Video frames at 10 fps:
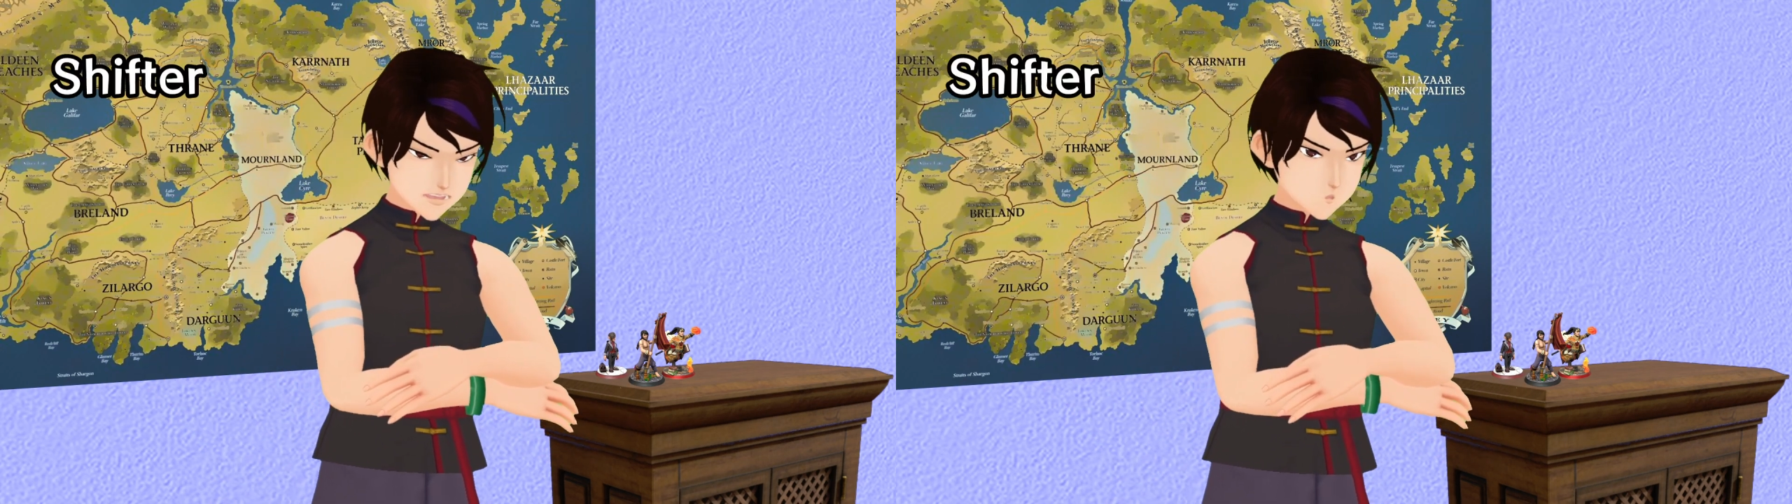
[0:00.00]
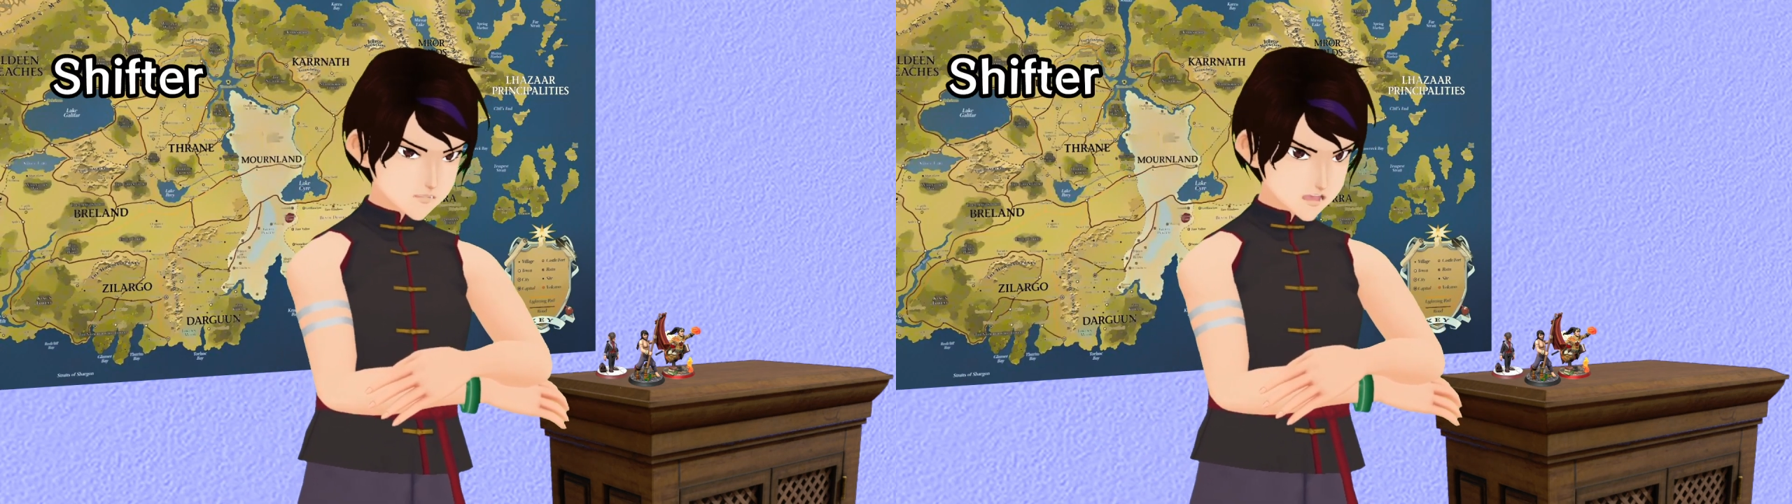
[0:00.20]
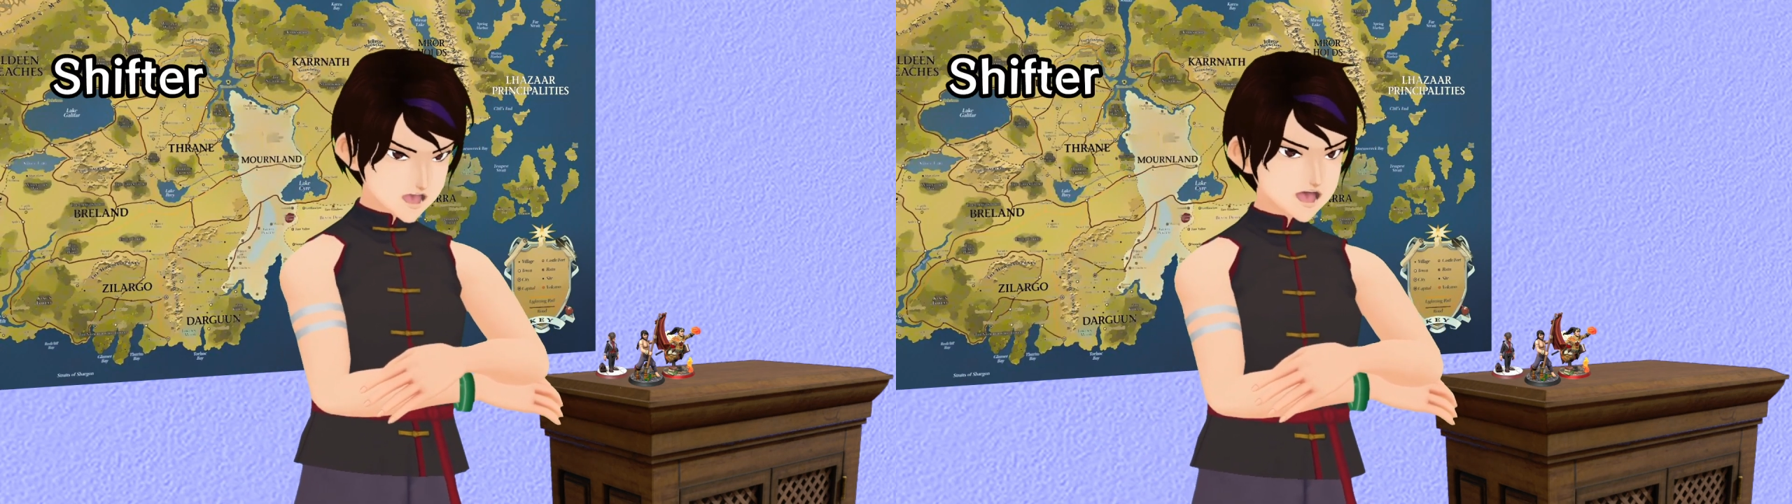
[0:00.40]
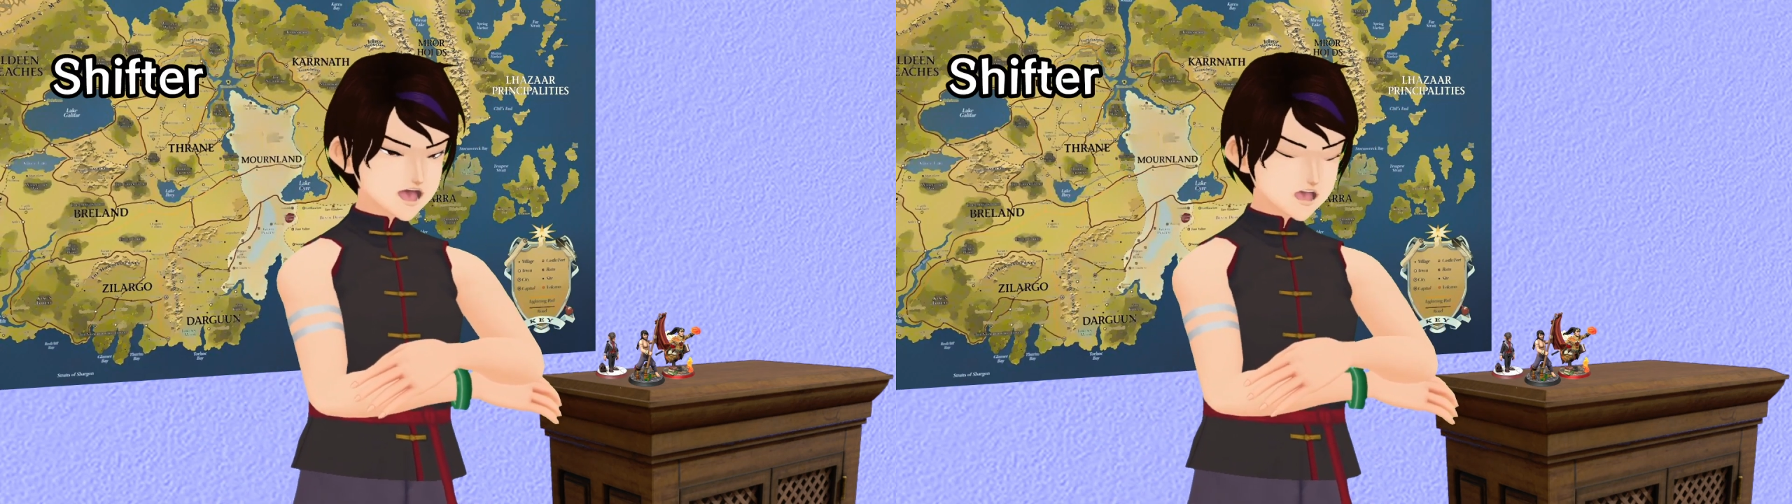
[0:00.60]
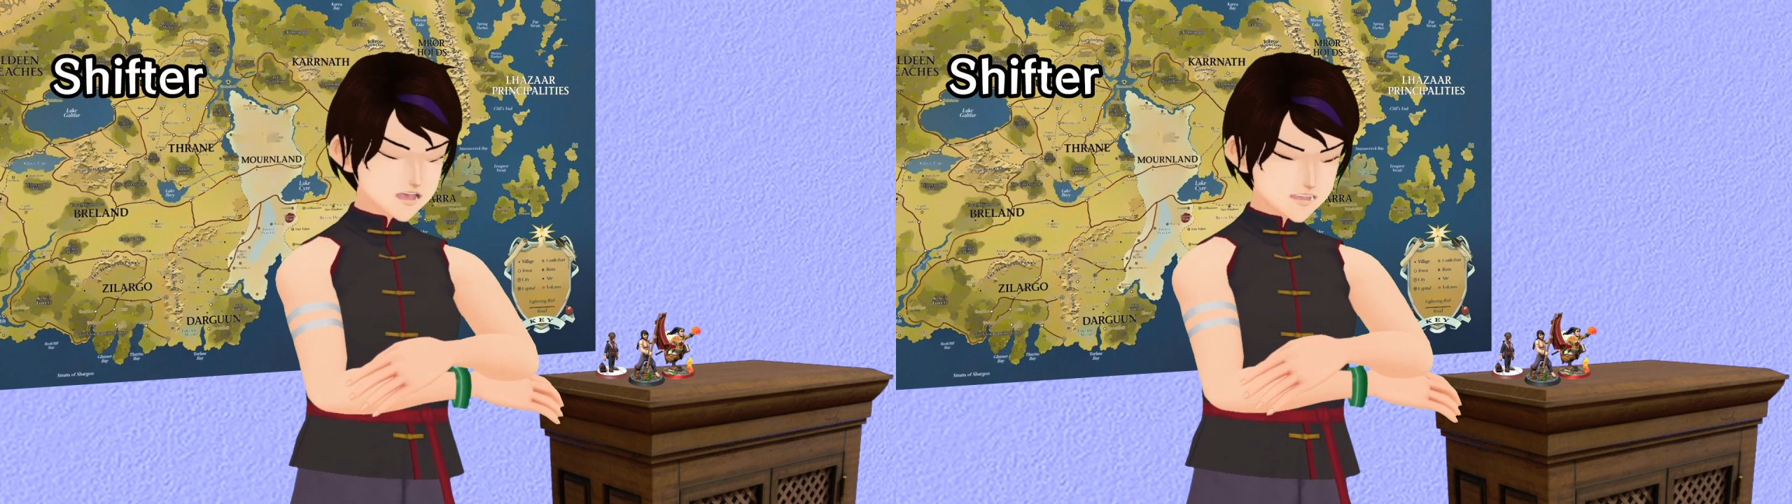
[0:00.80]
I wish my
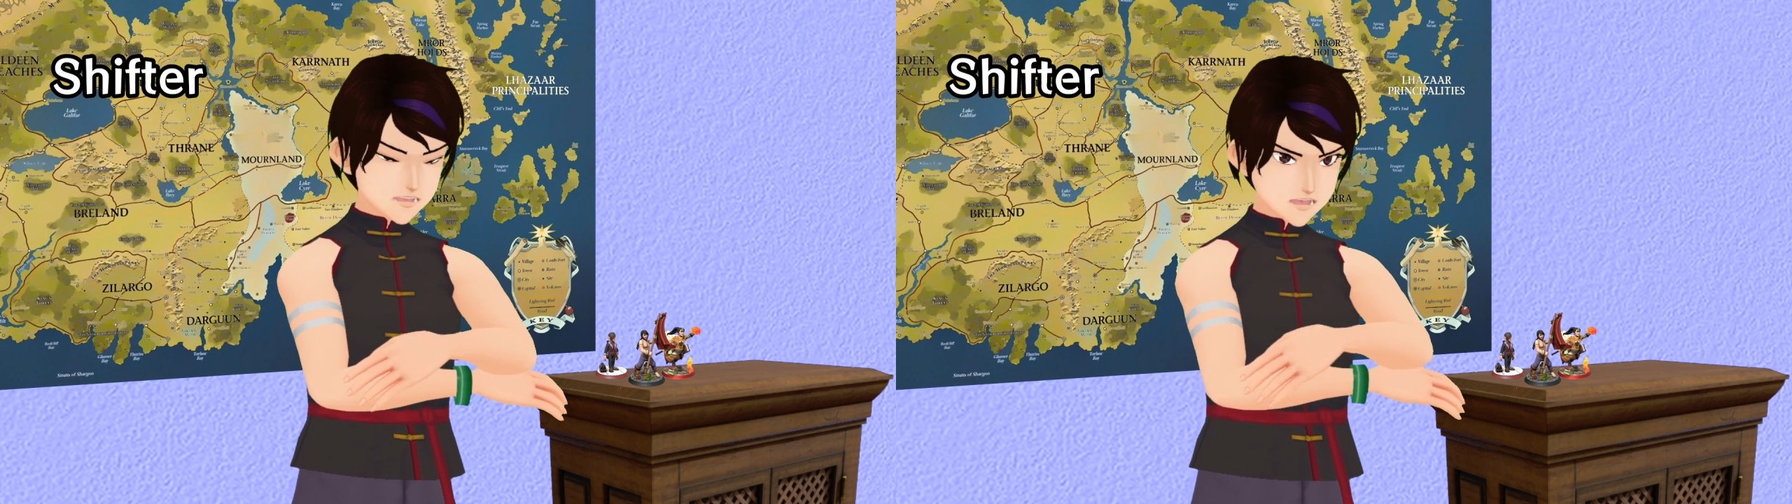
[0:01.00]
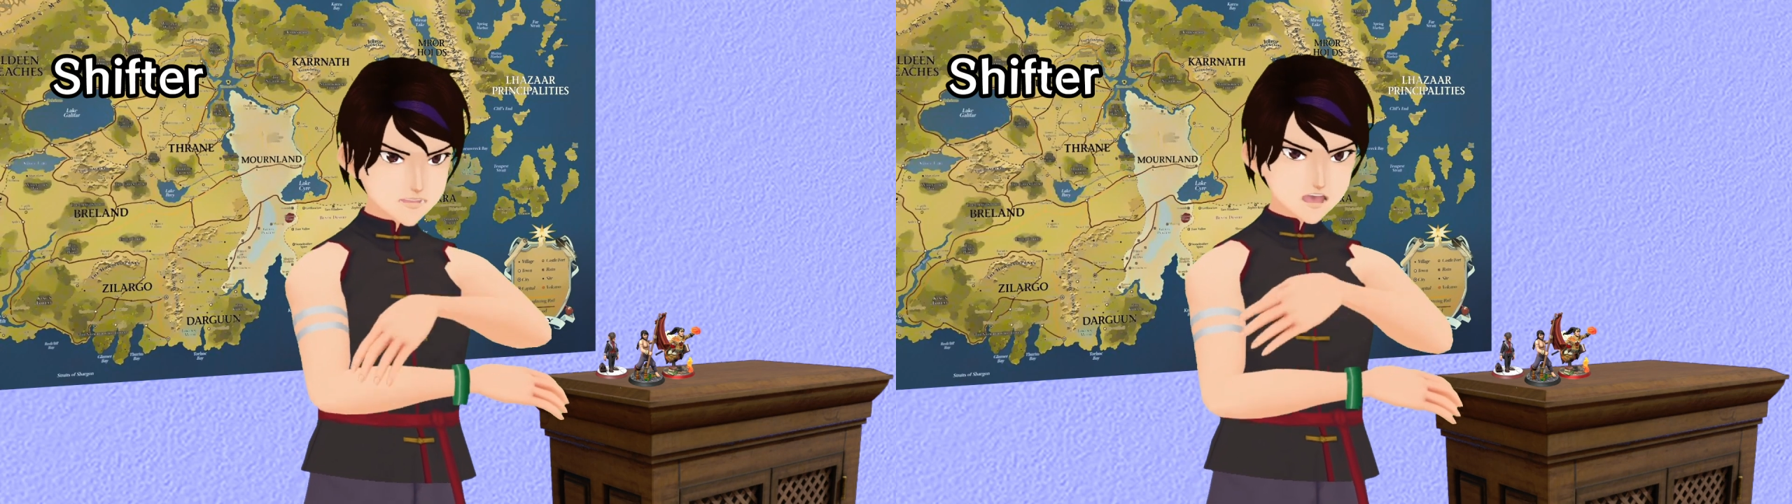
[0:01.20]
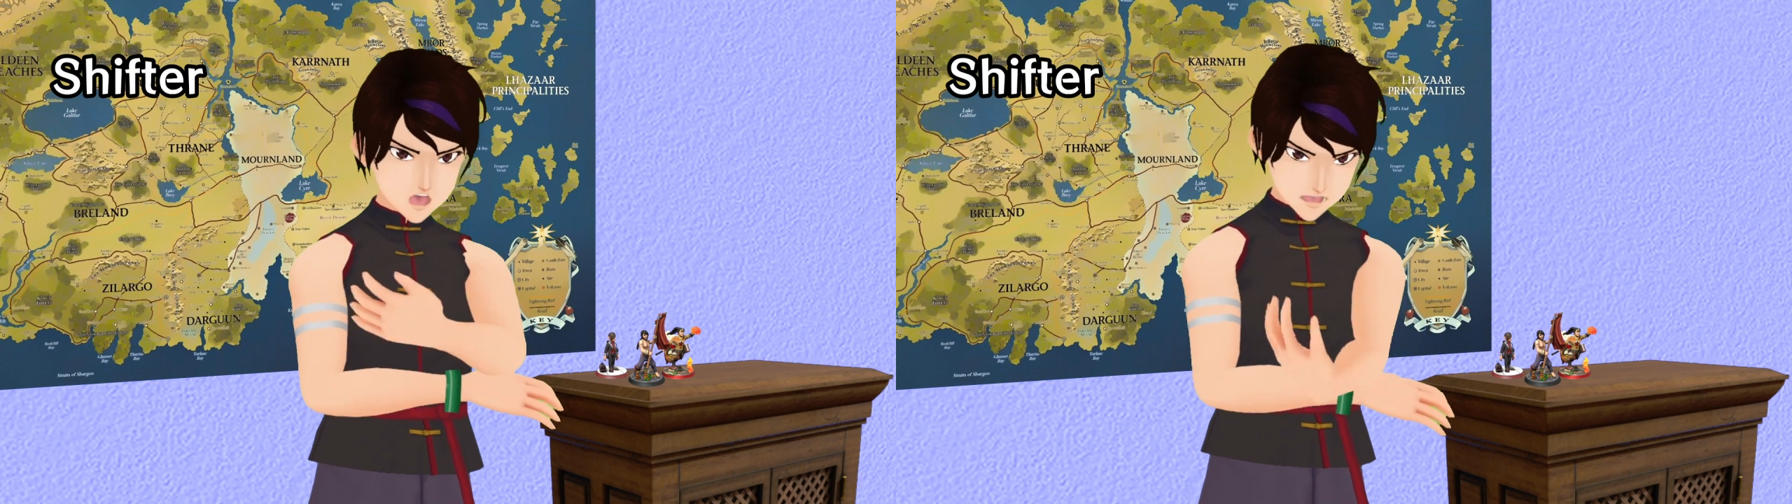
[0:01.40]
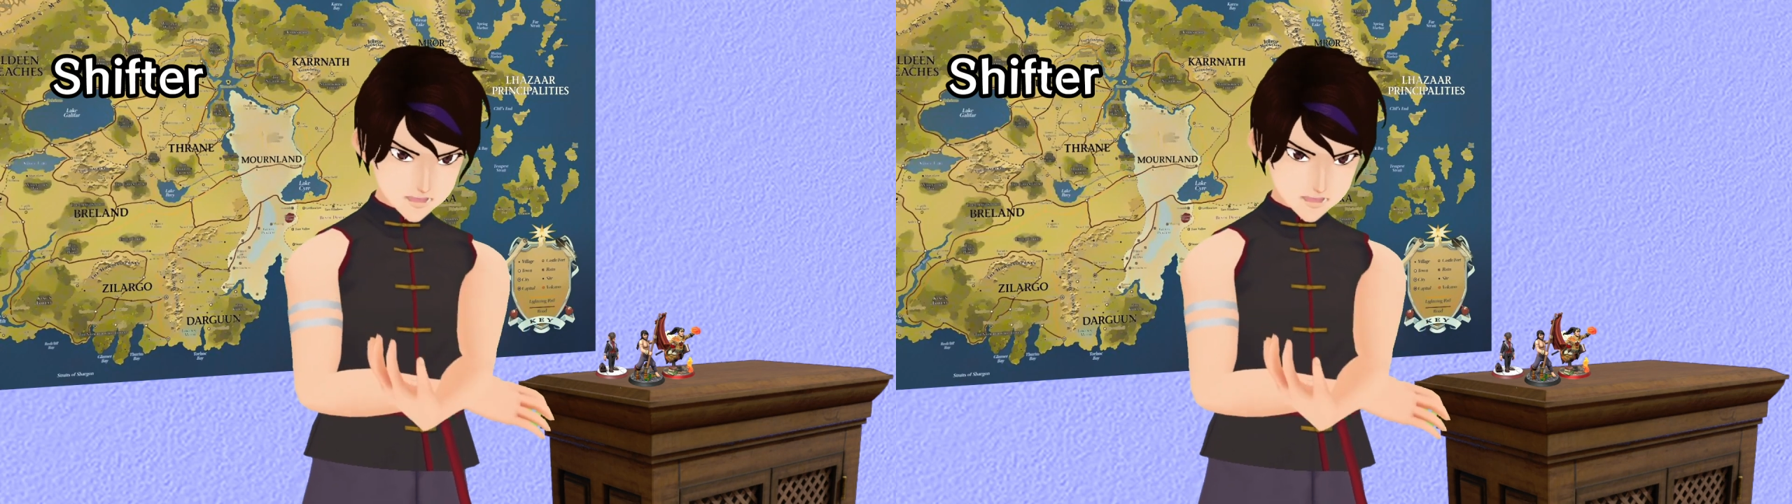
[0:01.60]
animal handling score was